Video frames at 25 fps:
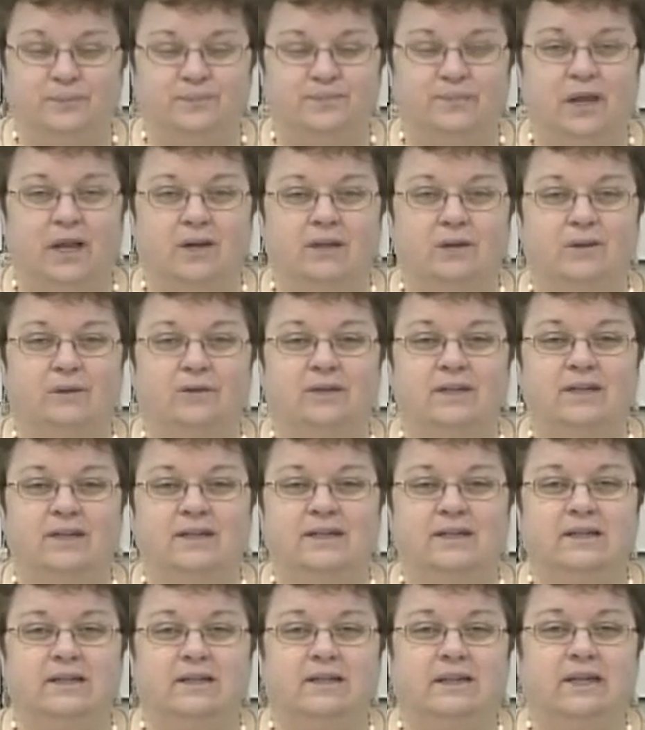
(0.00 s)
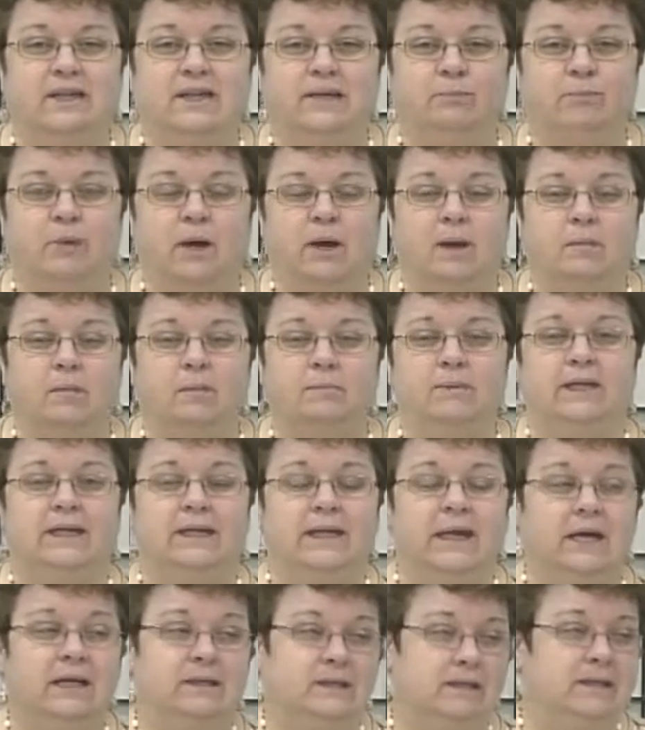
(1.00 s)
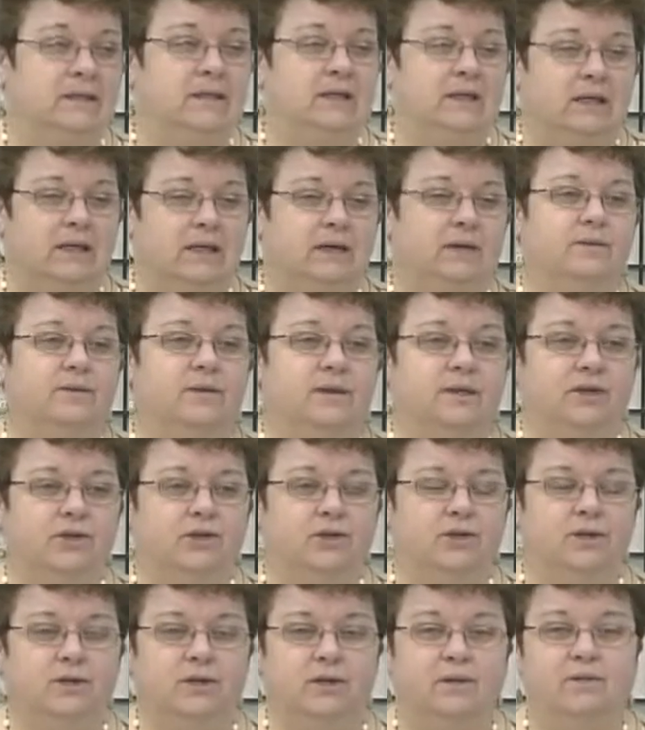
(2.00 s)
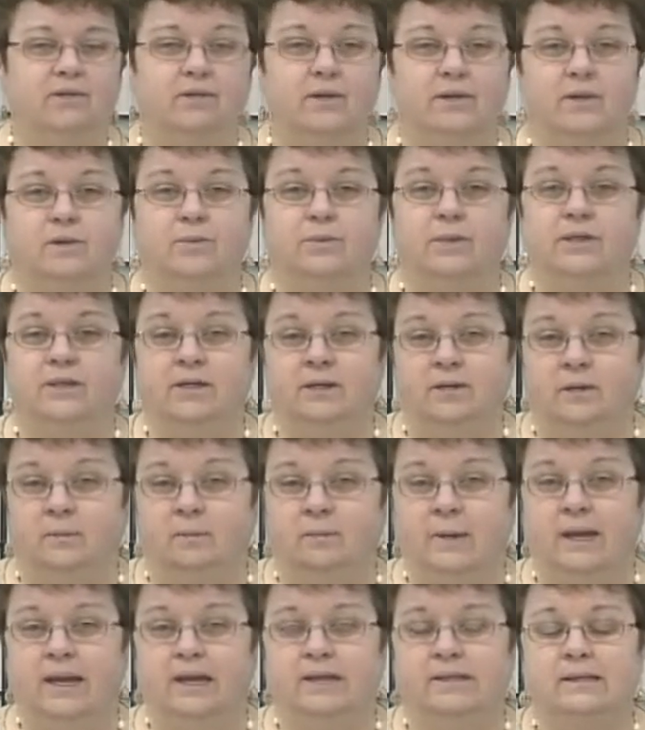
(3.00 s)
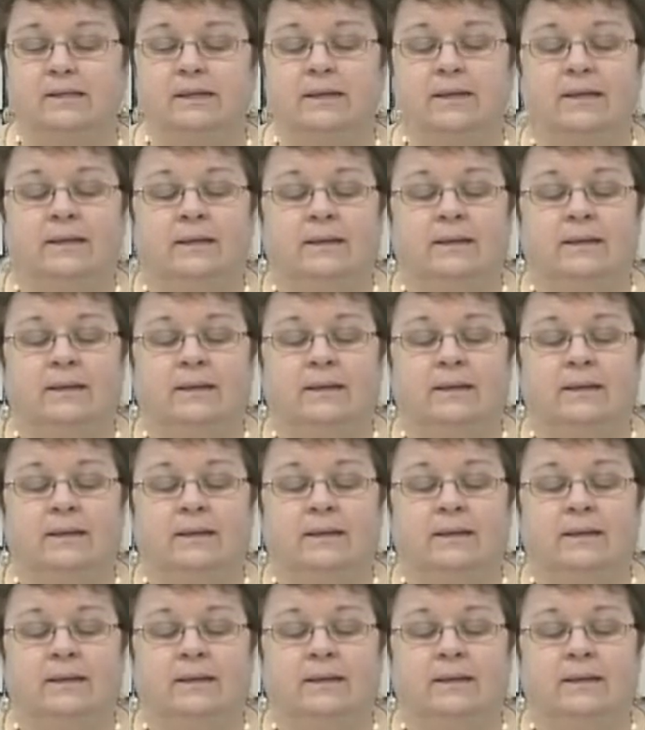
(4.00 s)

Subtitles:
Not only did he probably not get the care that he should have, although we did our best,